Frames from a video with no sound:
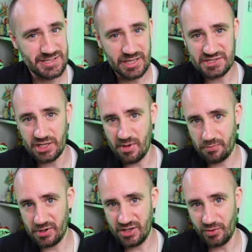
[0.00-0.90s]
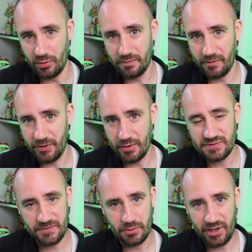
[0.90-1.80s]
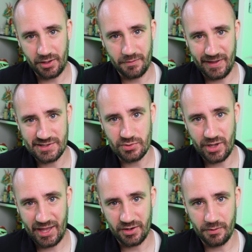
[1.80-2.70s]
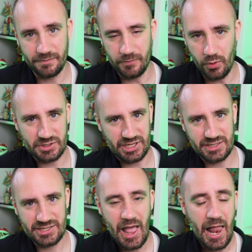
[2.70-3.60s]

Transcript: thing is going to be pretty cool for those few LEGO fans who can afford it.